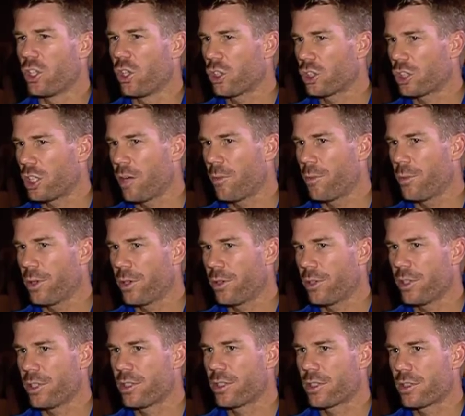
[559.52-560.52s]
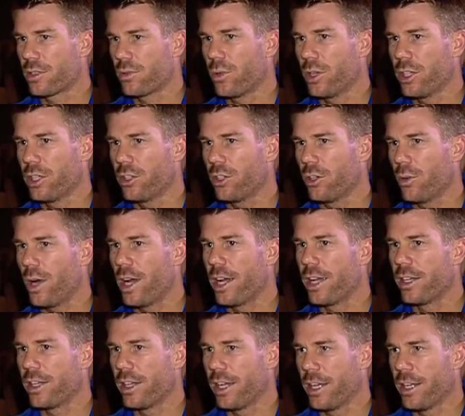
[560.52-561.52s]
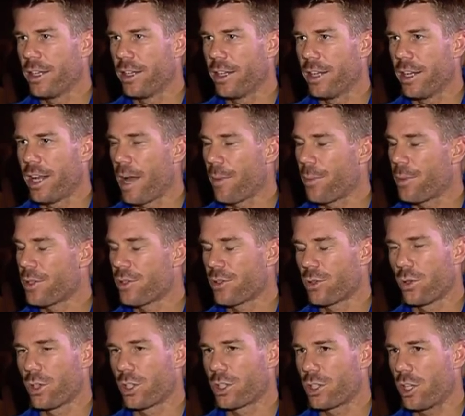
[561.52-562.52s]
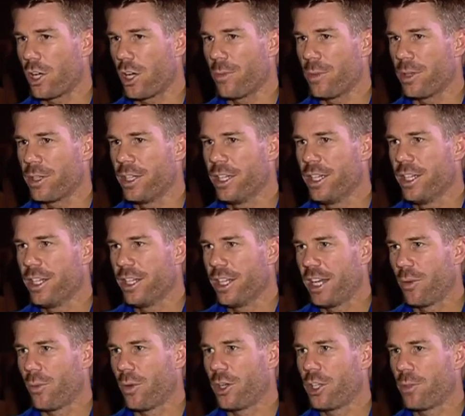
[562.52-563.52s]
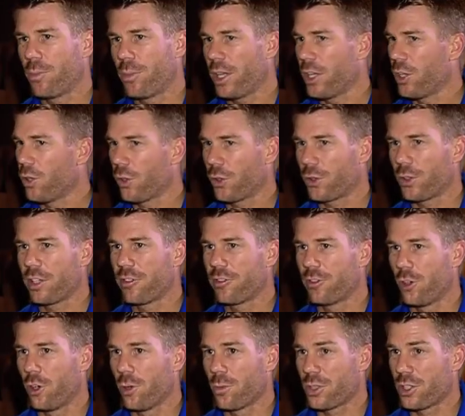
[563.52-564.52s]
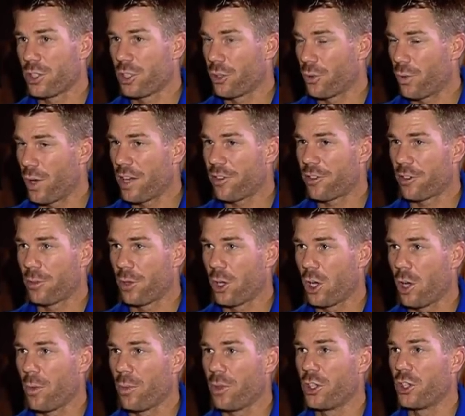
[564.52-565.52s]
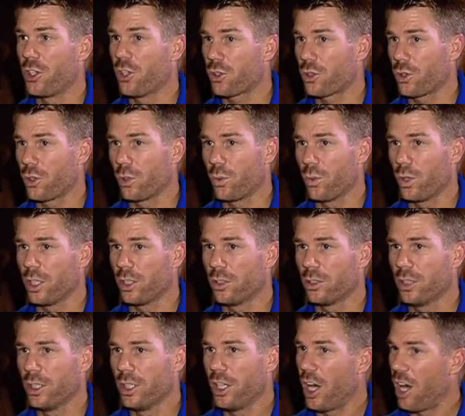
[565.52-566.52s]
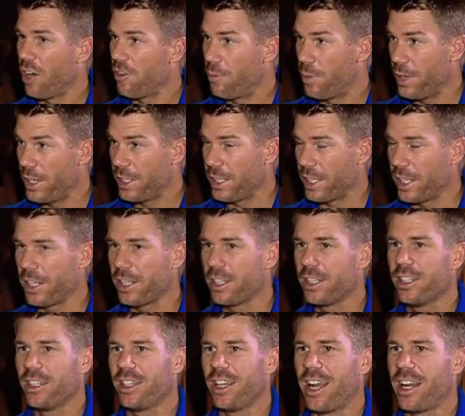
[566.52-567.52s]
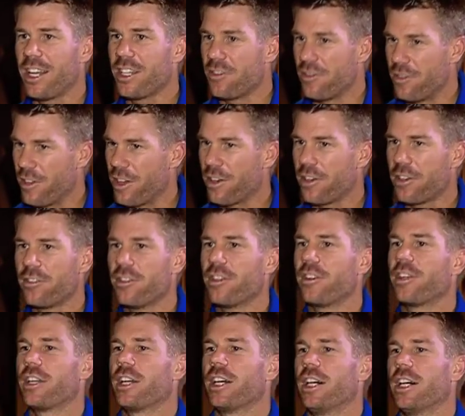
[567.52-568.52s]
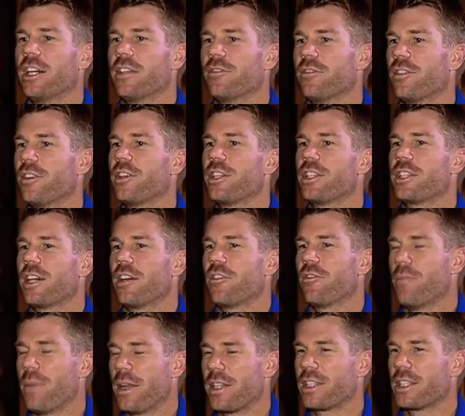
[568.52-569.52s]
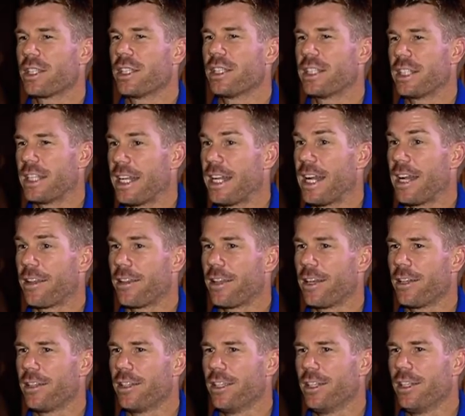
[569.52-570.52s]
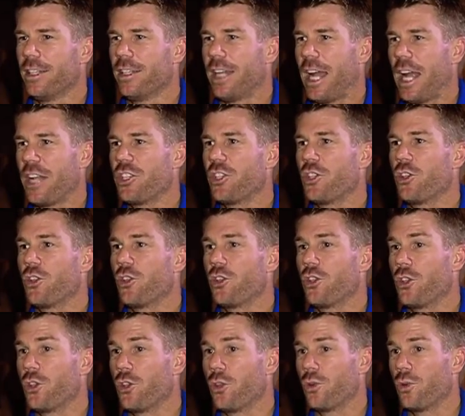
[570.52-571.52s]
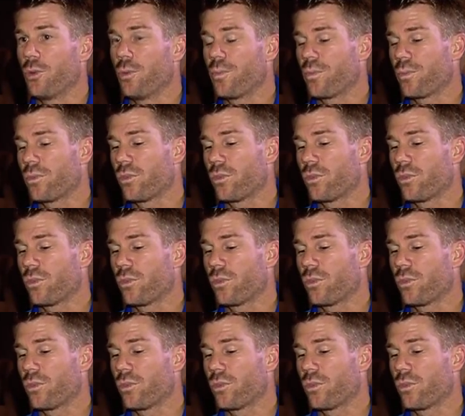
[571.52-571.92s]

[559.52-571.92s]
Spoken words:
a long time periods where you're away, and it happens all the time. And when you play all 3 forms and you're away from home and you're not doing well, I've been there. It is very, very hard and very tough mentally to get out of that. And you